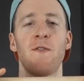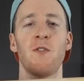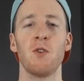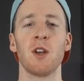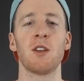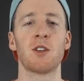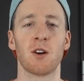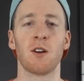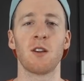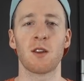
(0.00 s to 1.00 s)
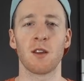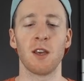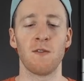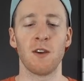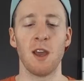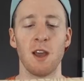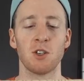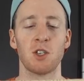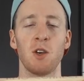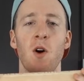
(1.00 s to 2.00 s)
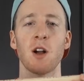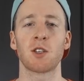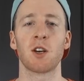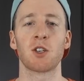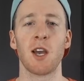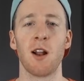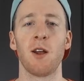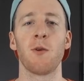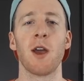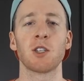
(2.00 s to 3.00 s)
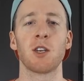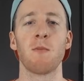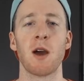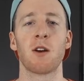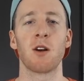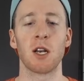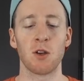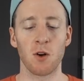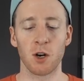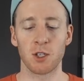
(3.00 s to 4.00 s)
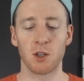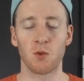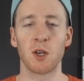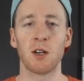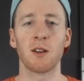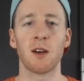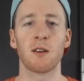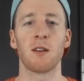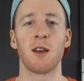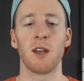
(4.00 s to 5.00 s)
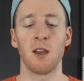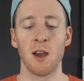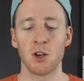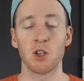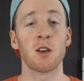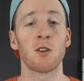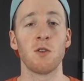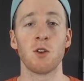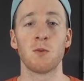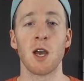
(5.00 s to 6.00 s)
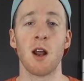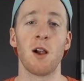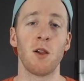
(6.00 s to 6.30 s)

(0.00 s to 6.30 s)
Foodie Turned Sleevie and she watched our channel and we actually met her in New York. She's a real nice lady. She has a YouTube channel.